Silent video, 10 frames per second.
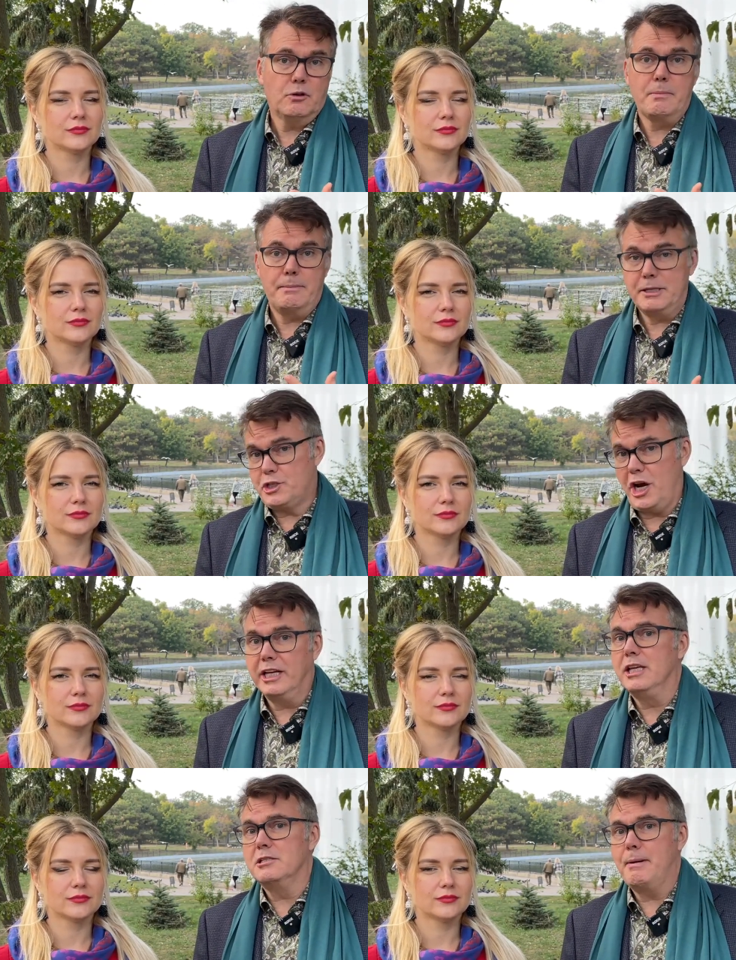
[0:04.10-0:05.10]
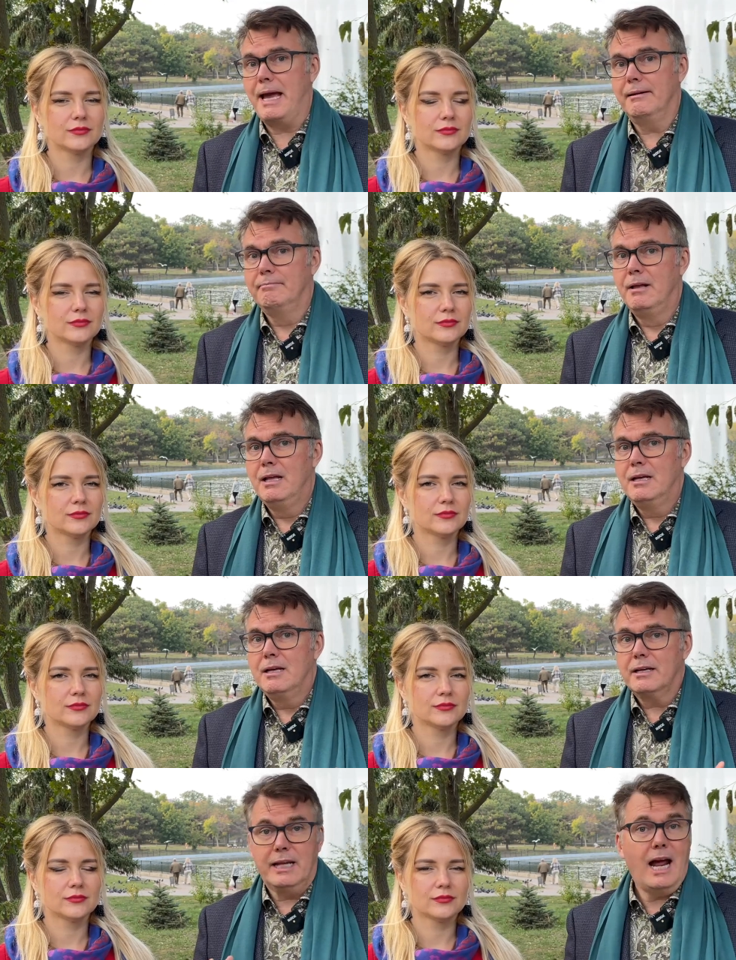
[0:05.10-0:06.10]
Speaker 1: or maybe a Chinese man.
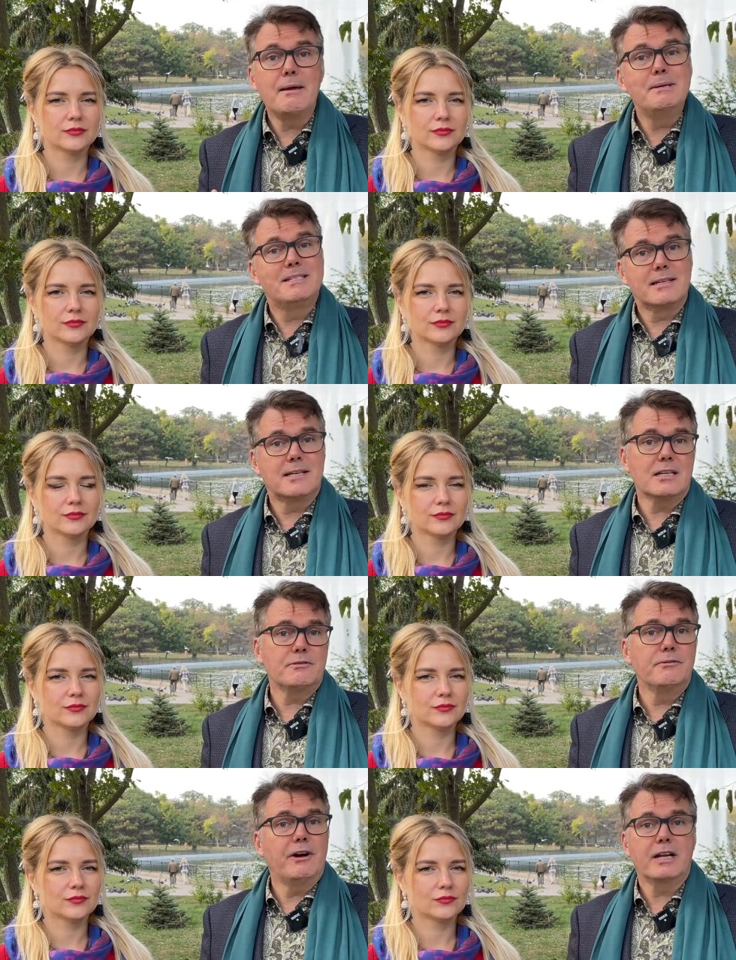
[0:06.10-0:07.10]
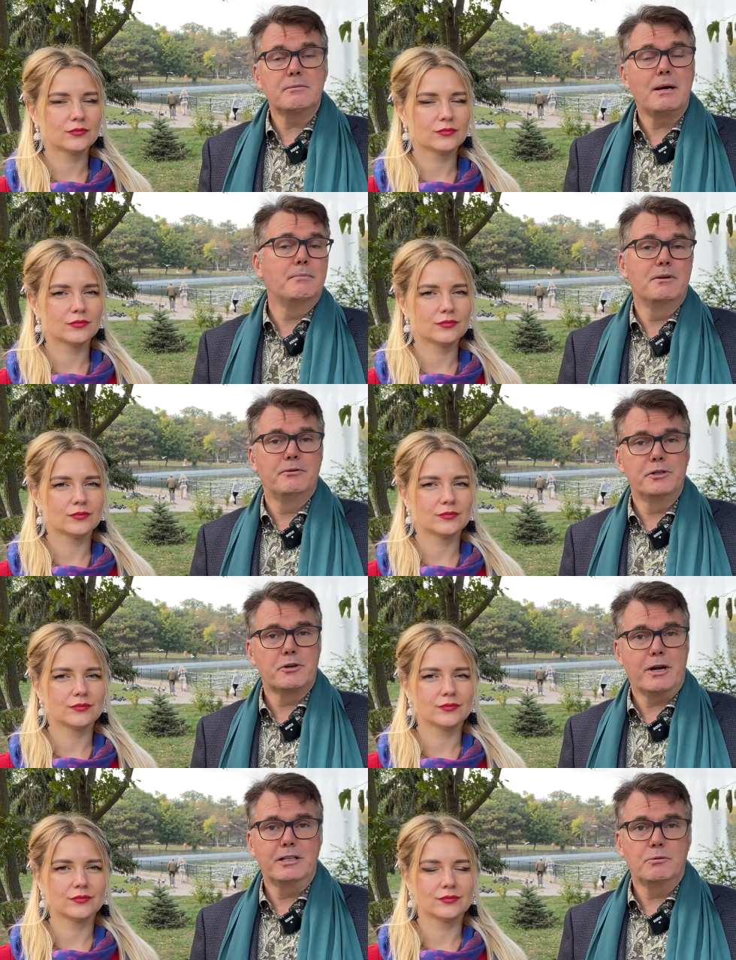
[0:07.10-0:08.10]
Can I be successful finding my beautiful
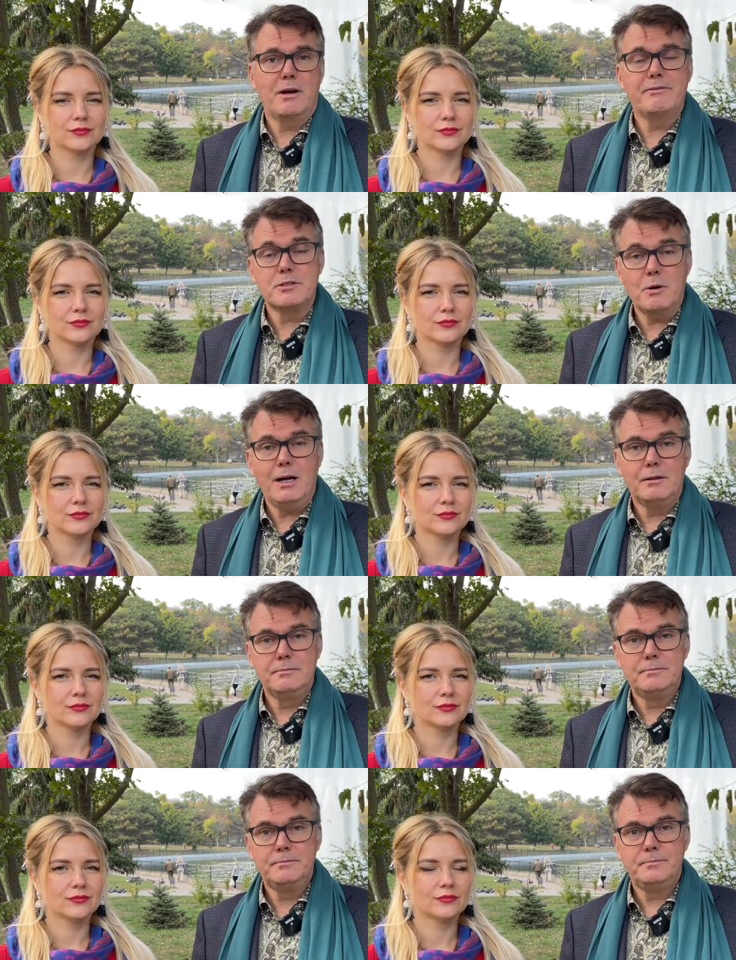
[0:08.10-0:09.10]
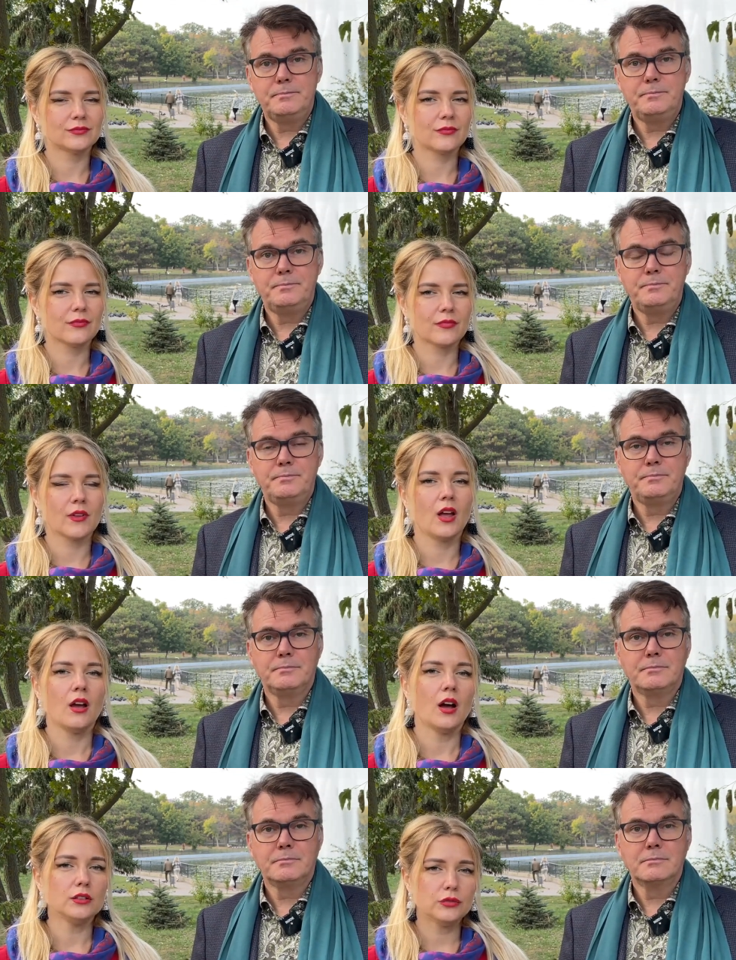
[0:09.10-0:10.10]
Ukrainian wife as well?
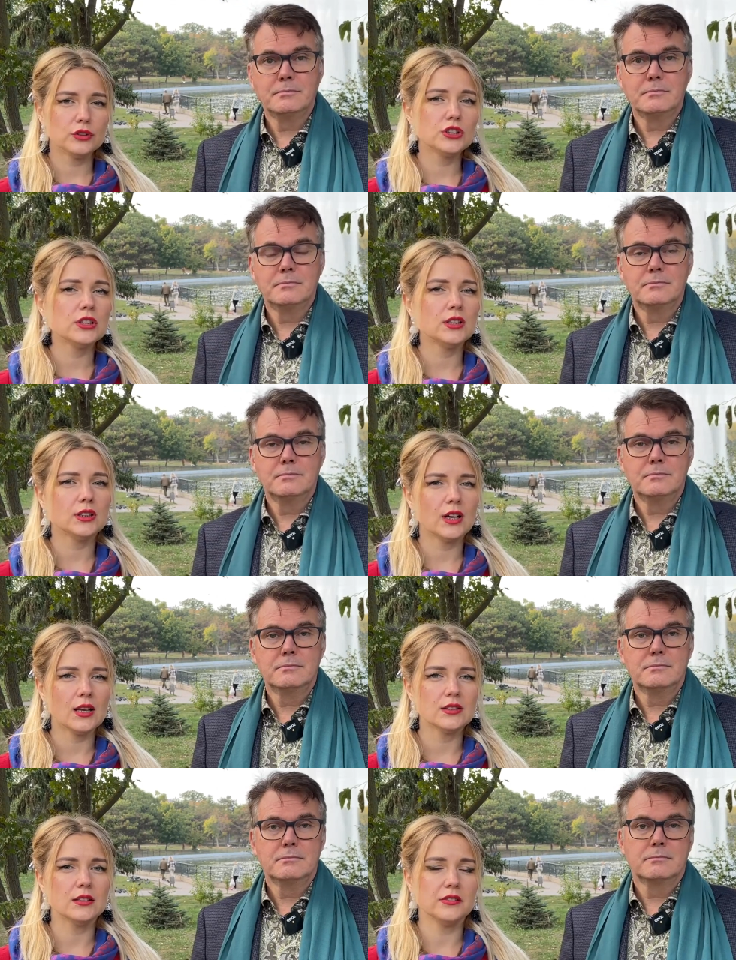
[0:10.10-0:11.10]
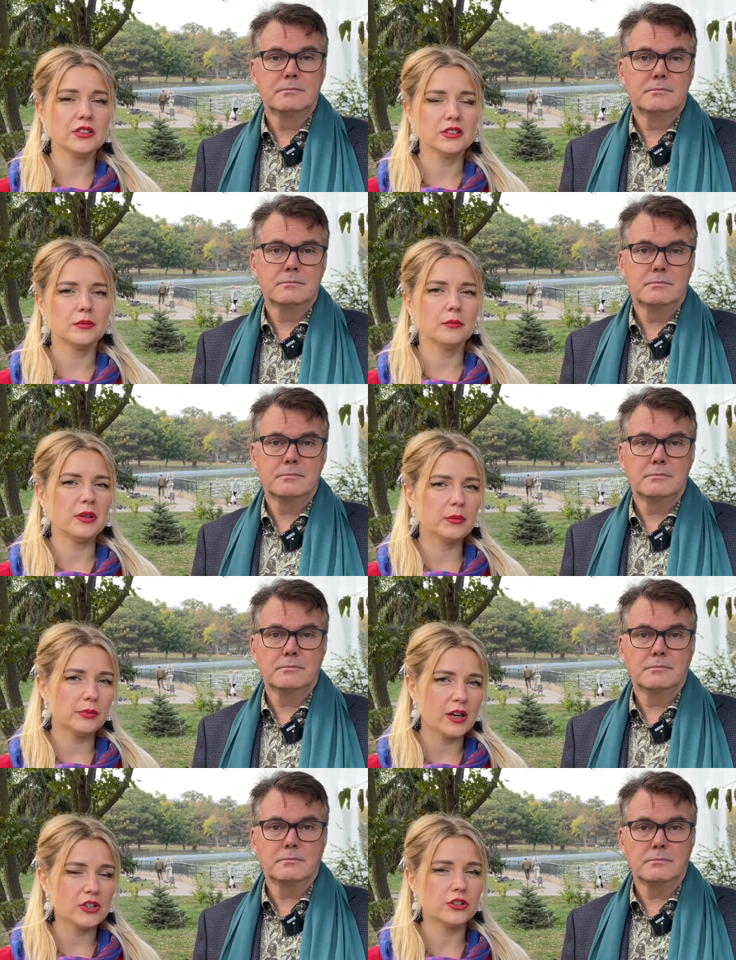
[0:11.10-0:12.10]
Speaker 2: Unfortunately, guys, there is big
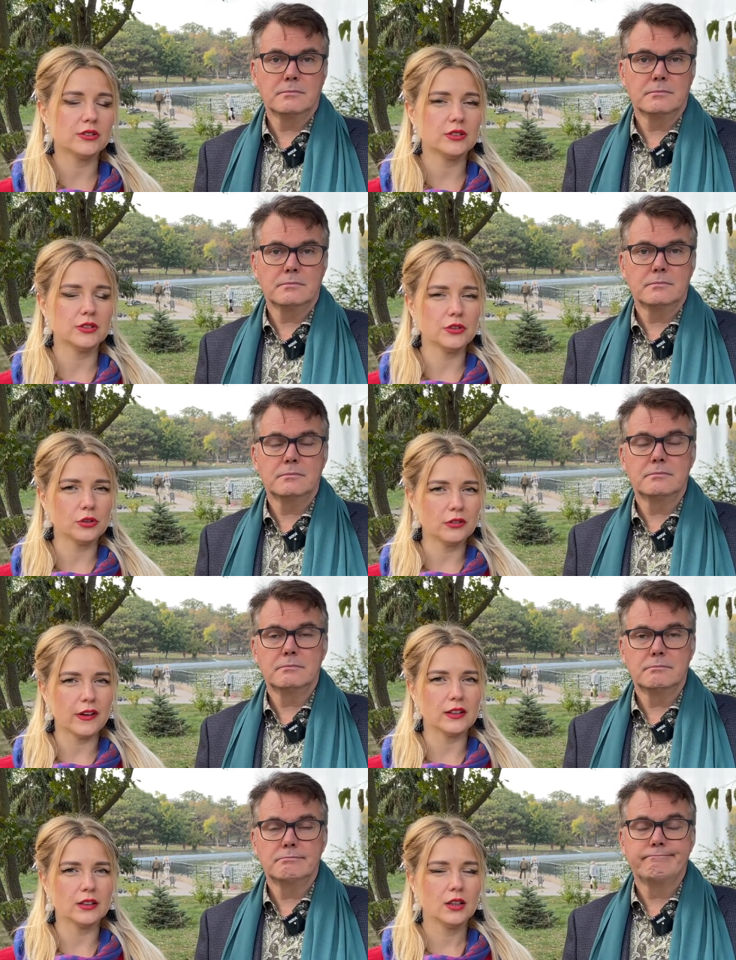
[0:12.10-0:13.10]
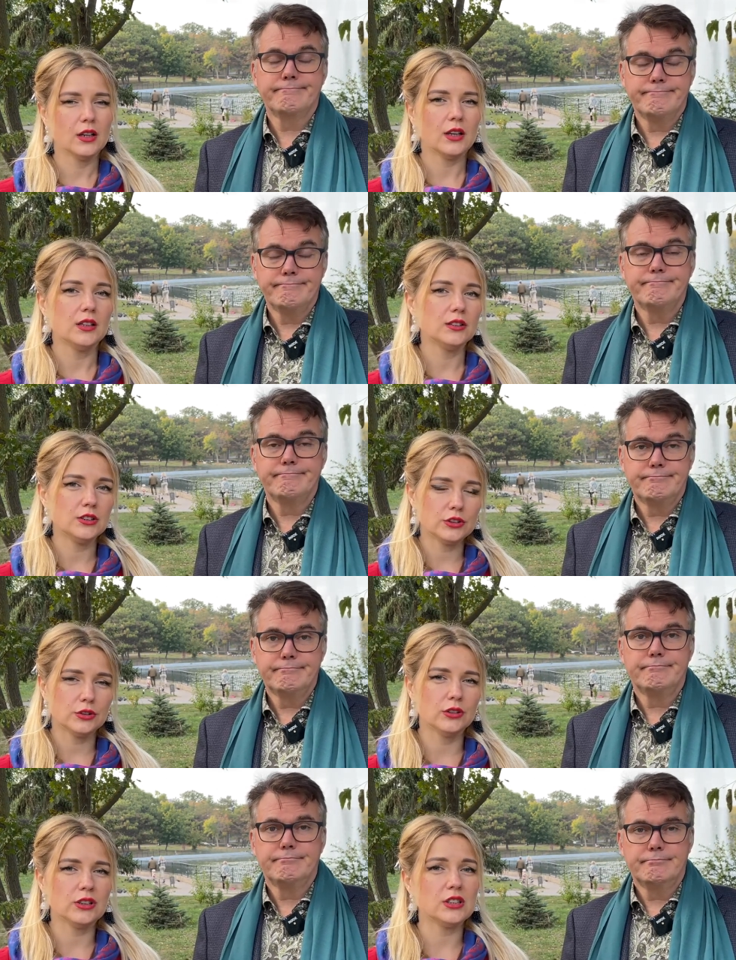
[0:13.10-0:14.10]
prejudice in Ukraine, and it's
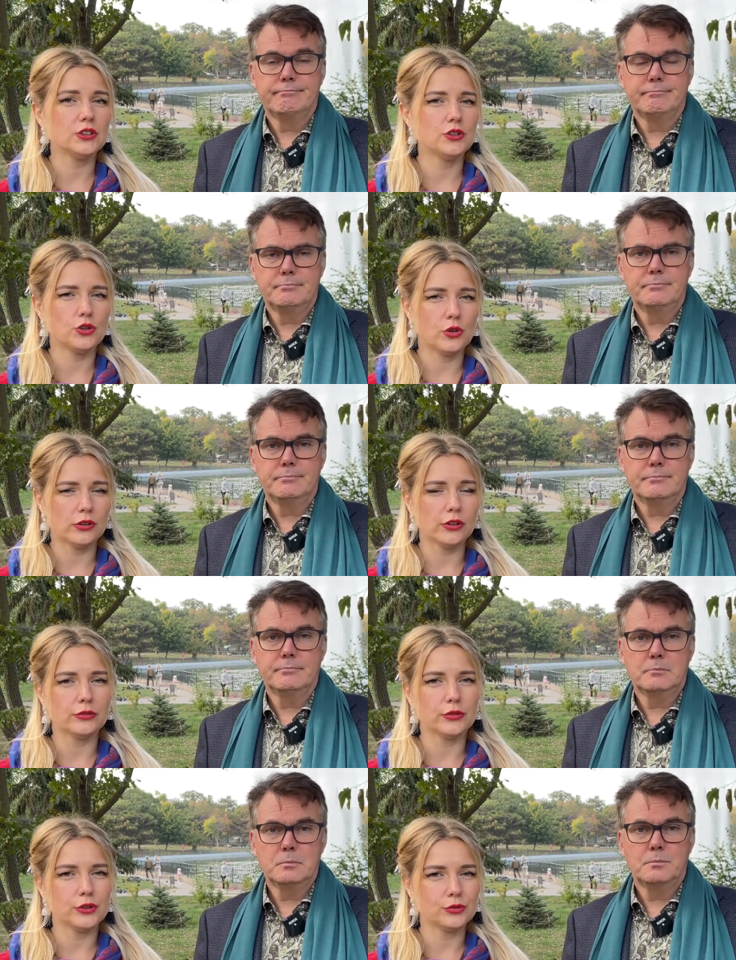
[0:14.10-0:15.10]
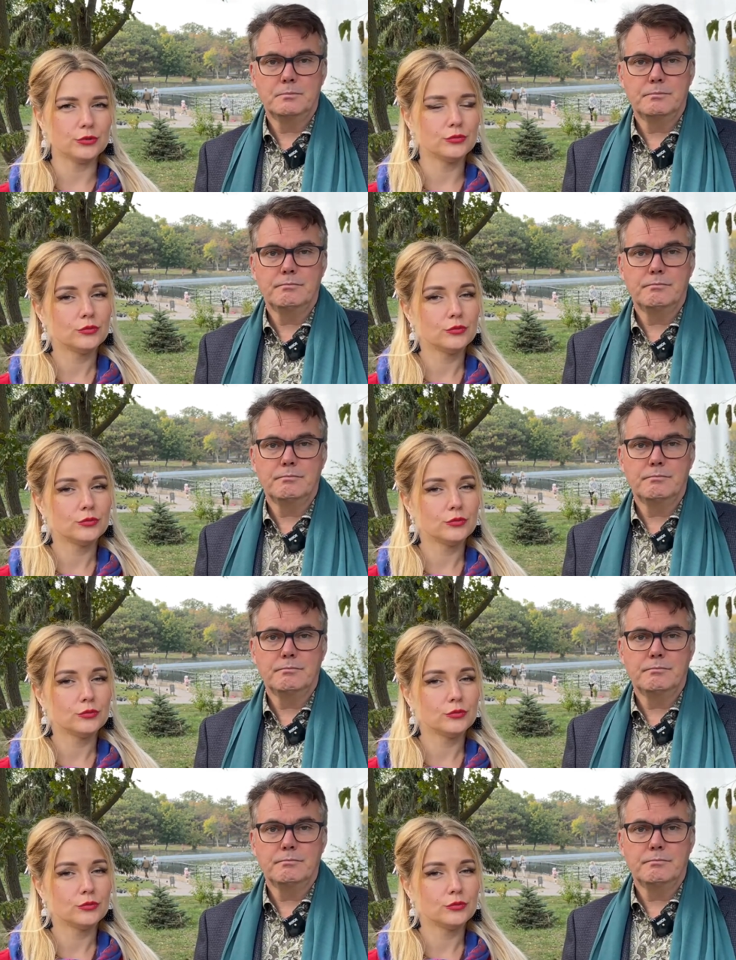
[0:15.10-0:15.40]
not easy journey for you,